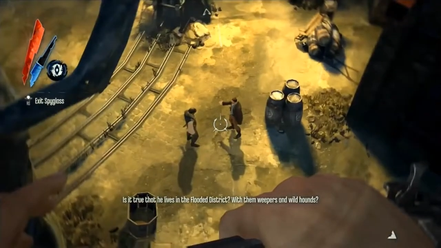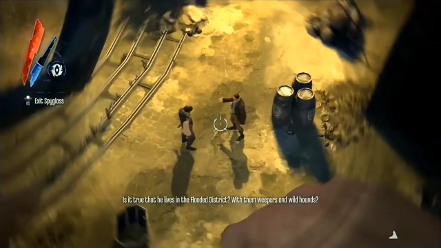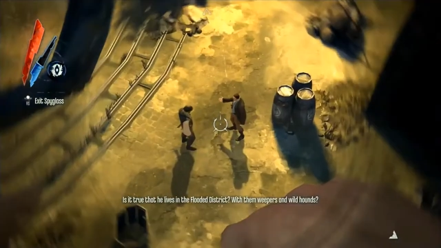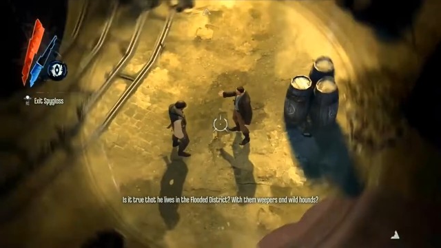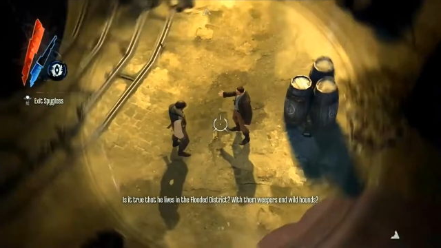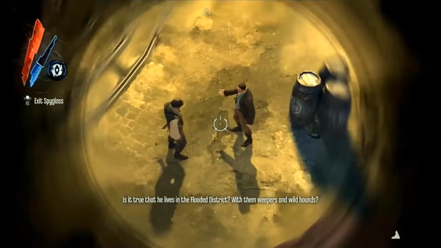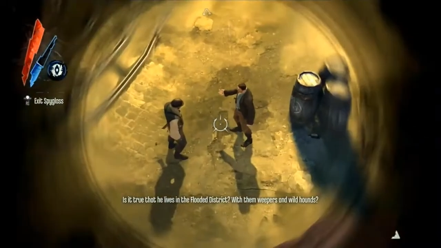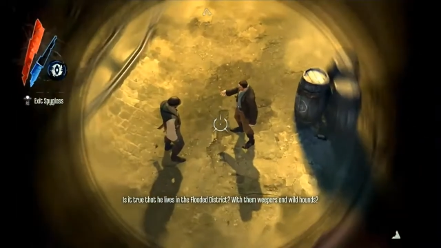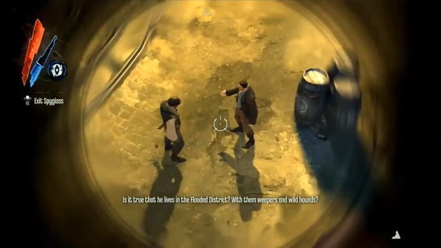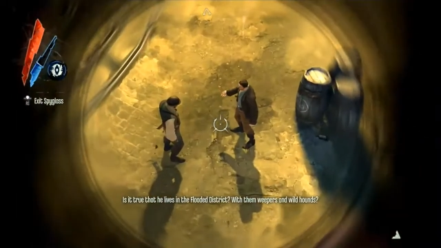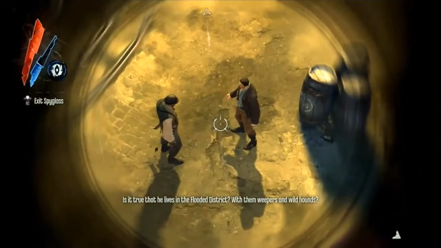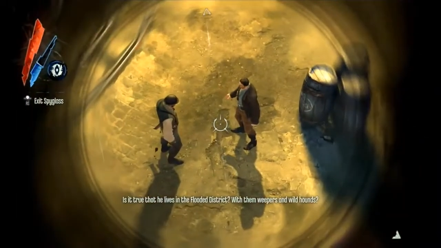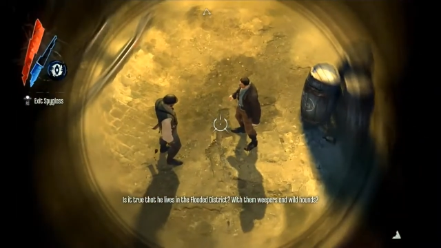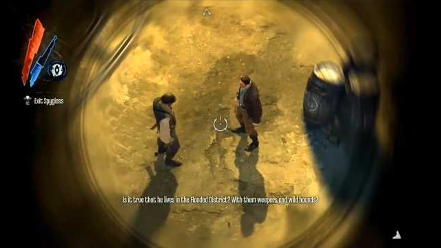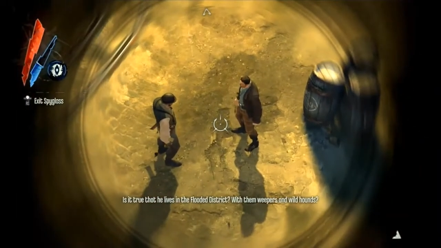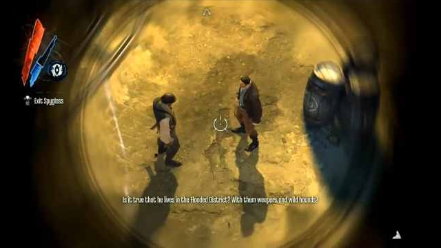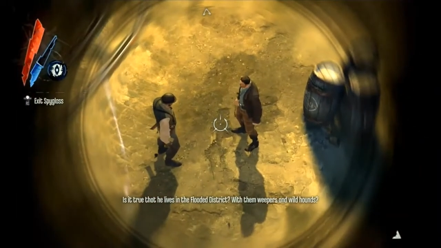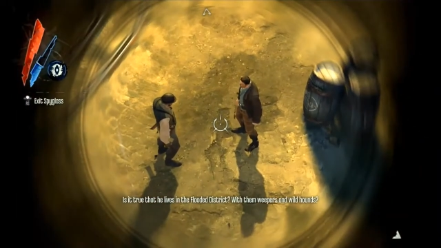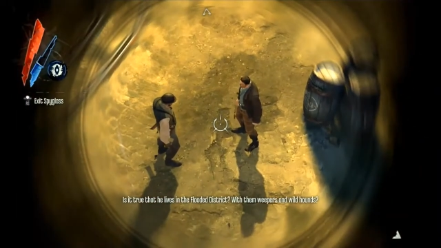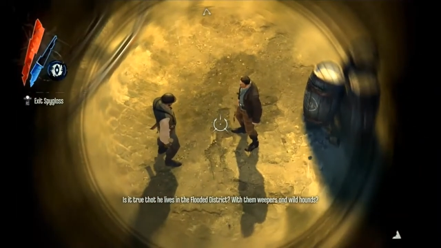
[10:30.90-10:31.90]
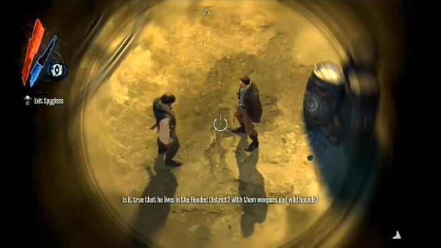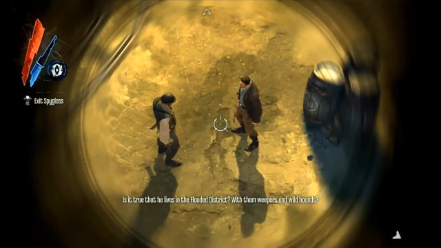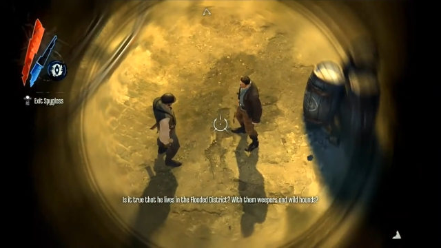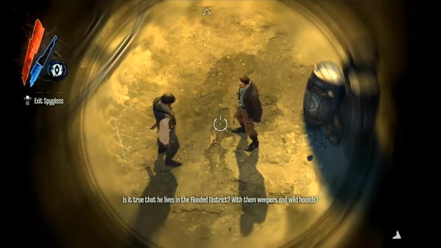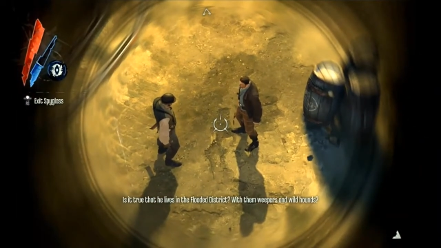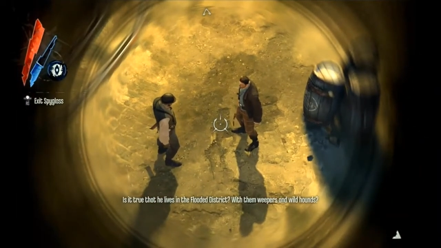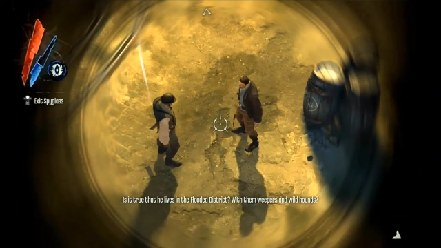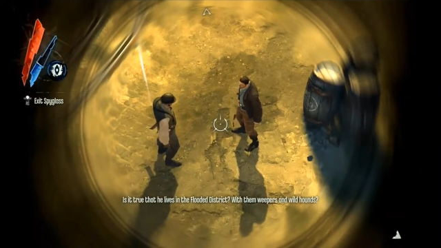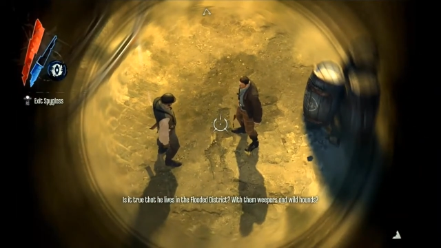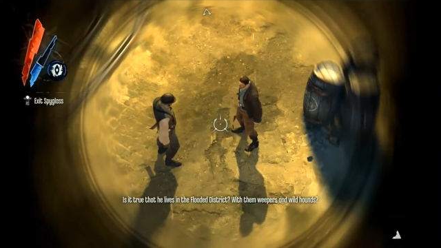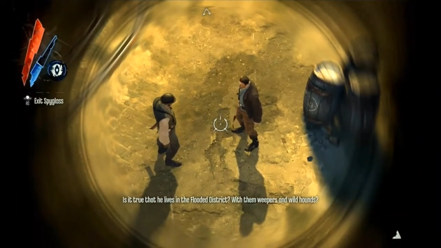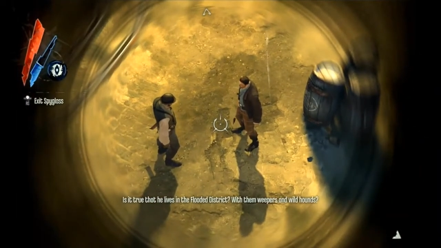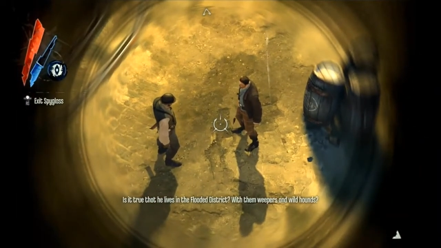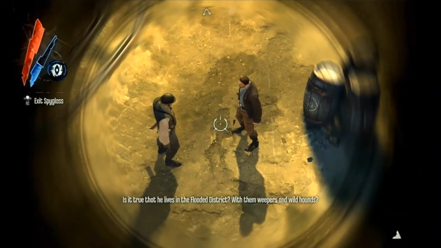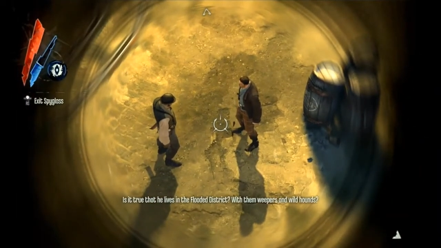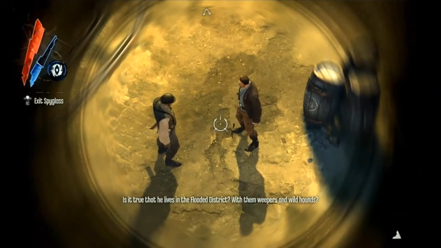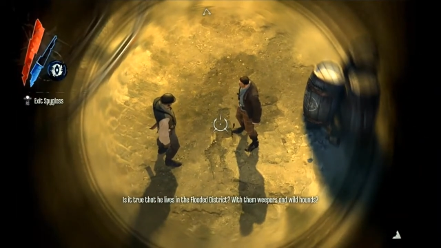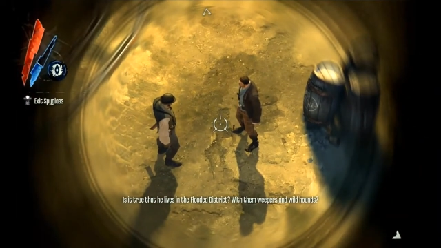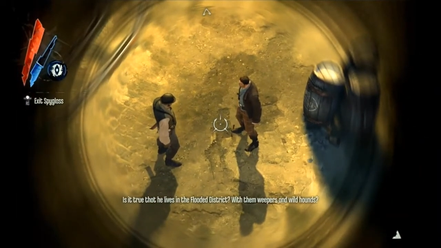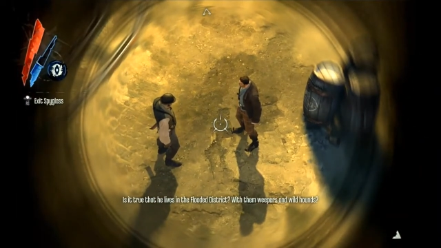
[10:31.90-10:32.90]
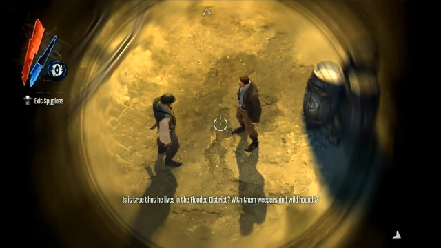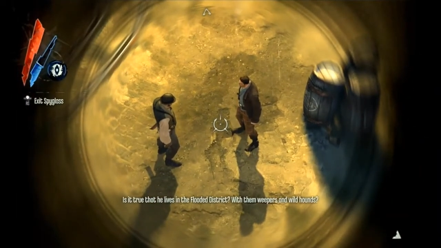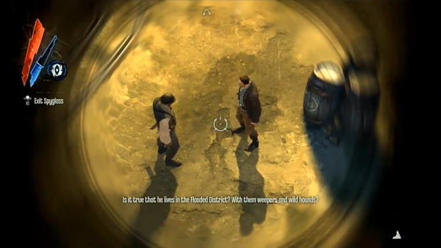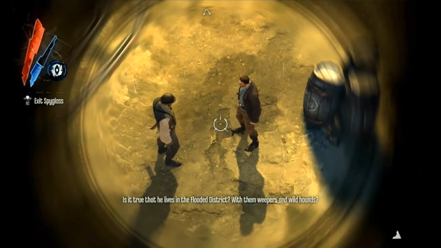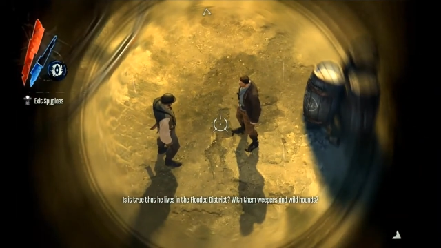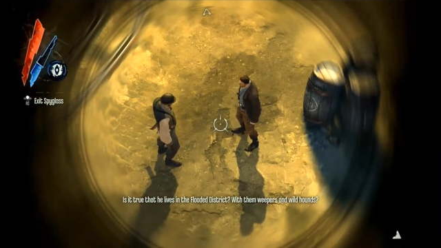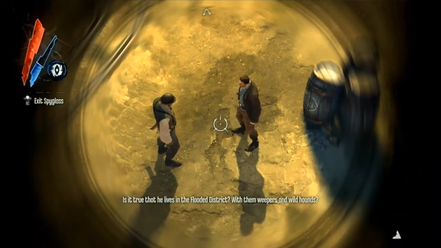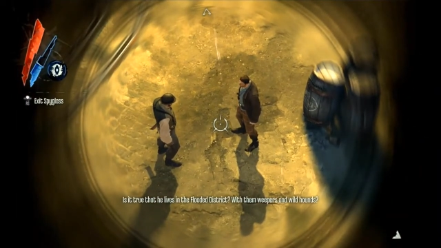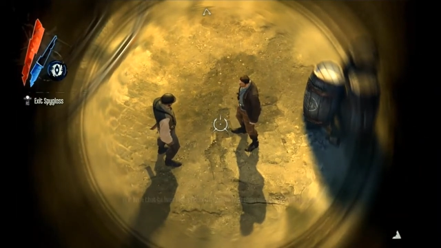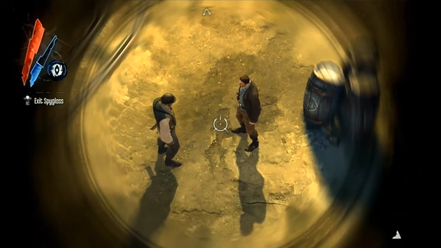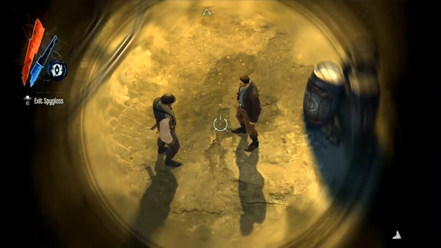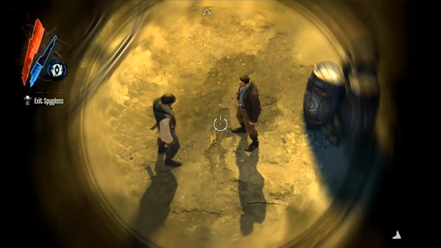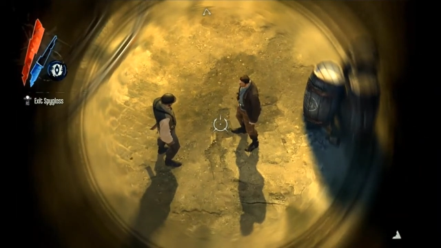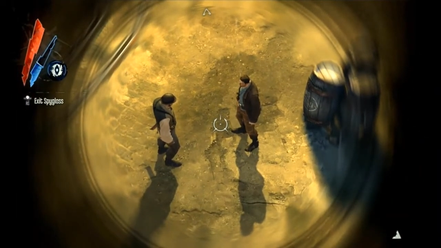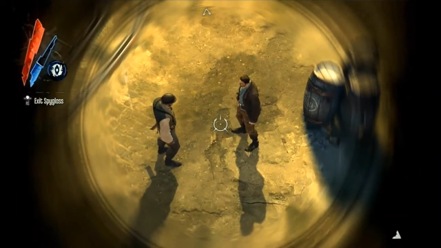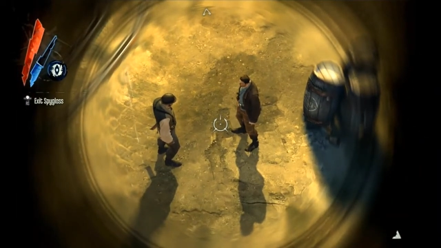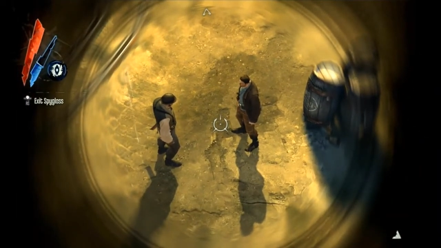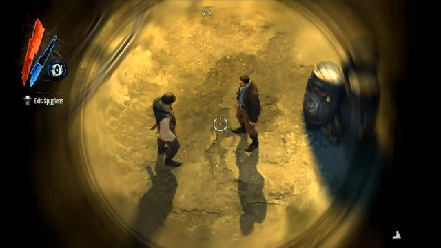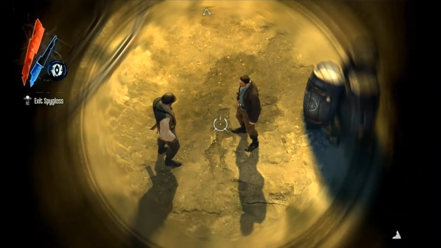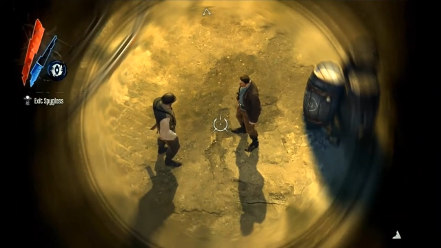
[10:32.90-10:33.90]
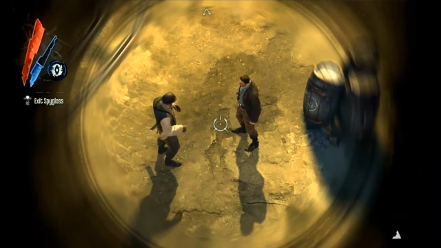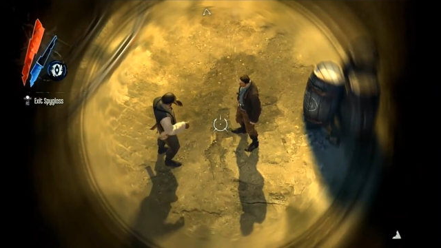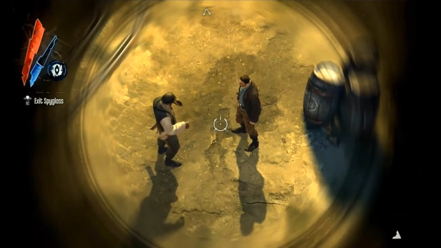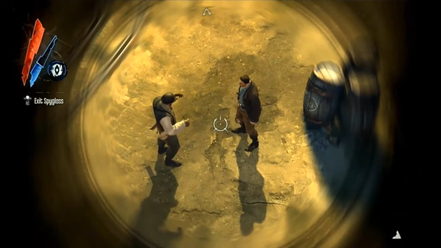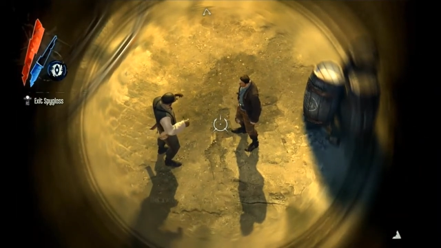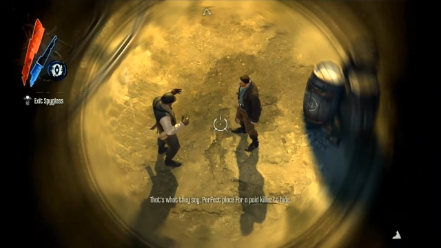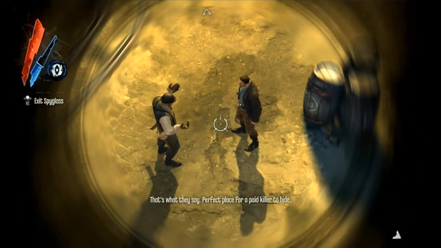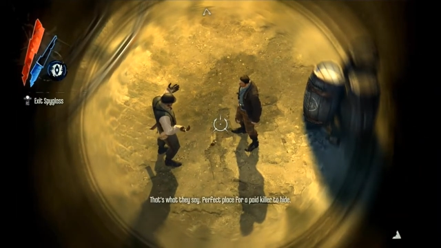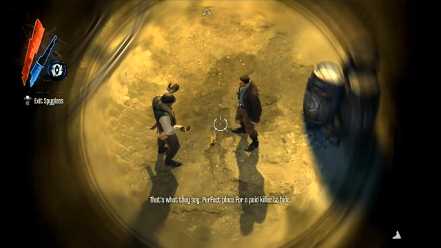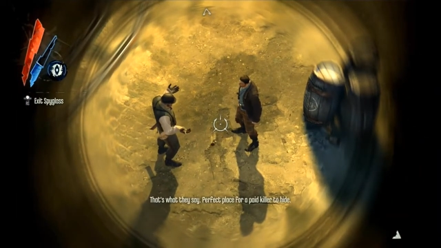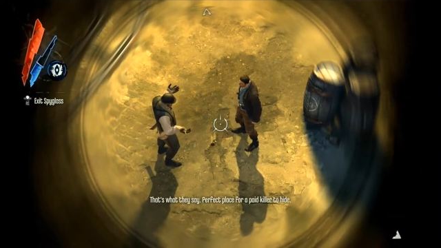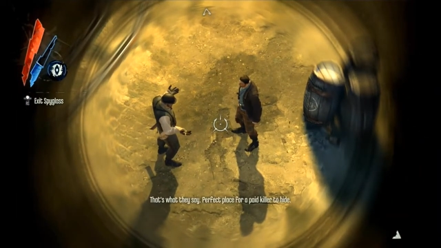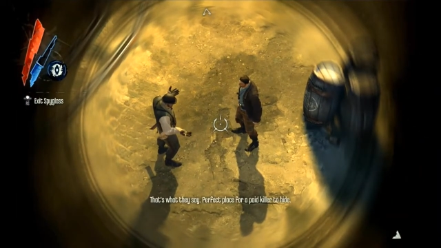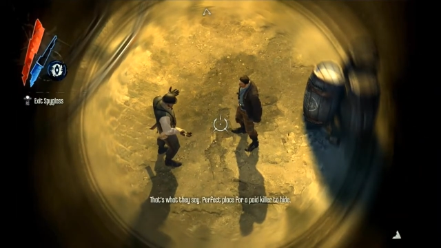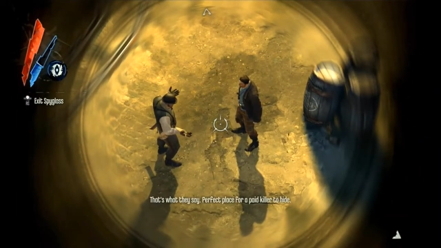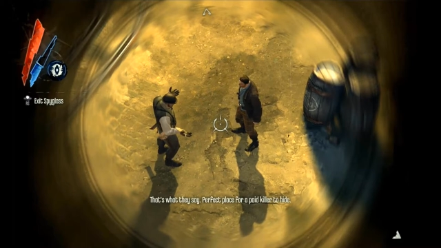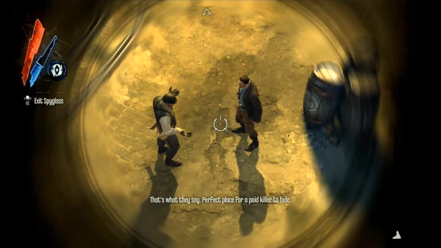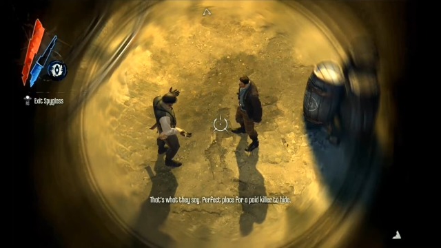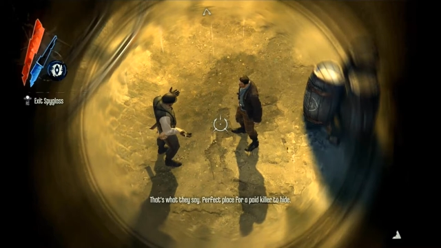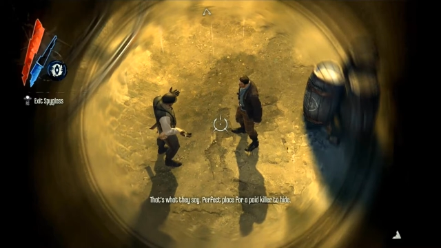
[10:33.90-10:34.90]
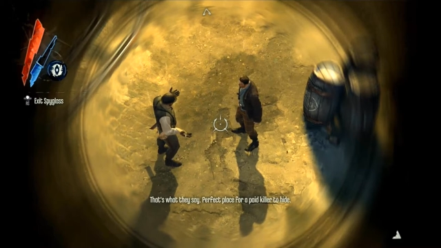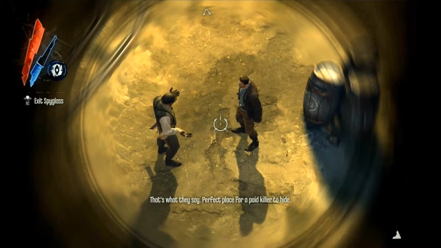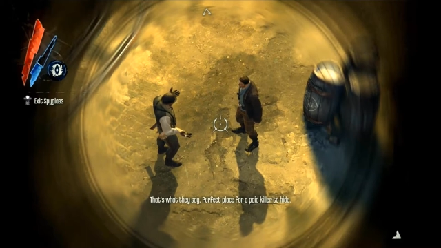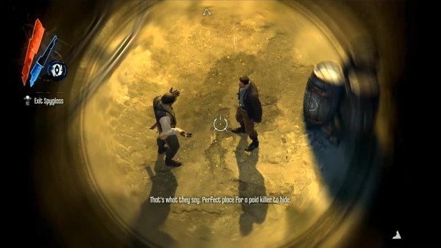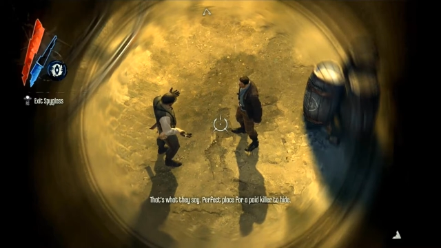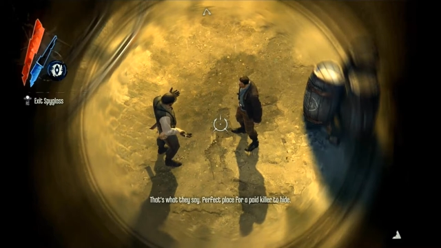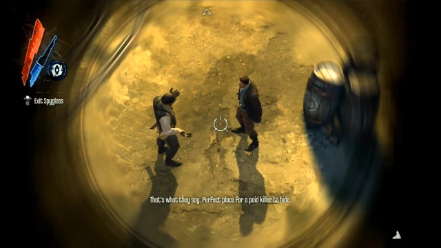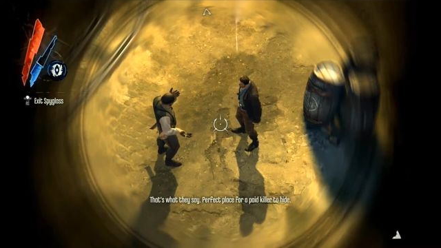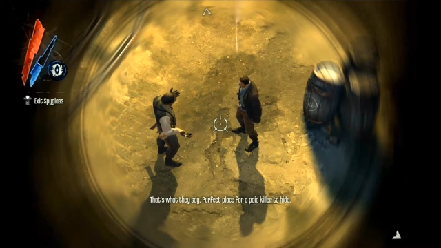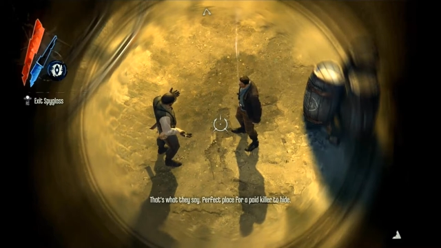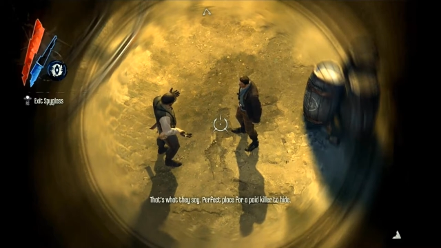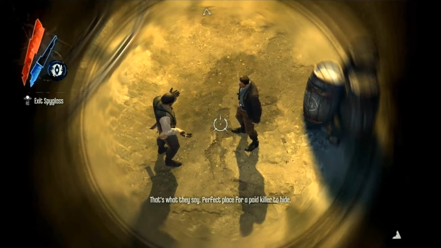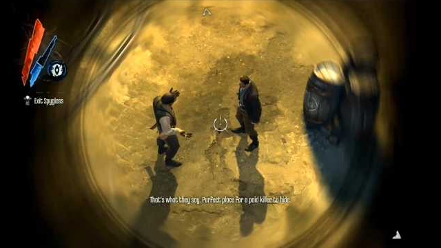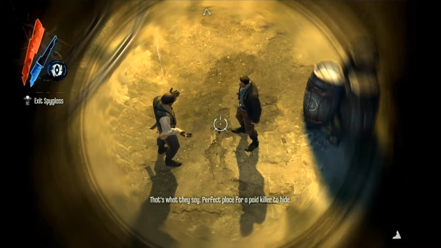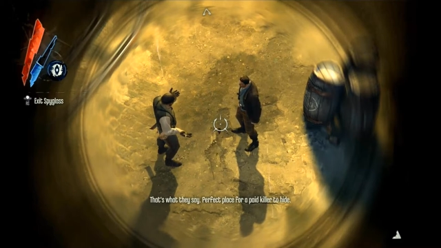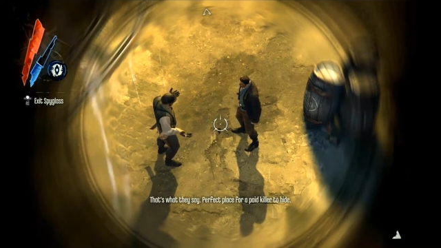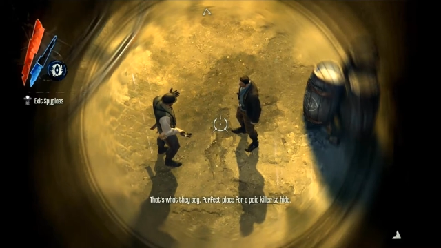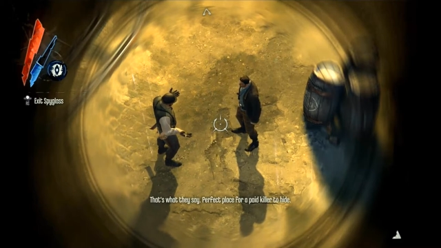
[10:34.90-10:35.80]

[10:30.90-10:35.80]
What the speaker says: Nobody's mouth can be seen.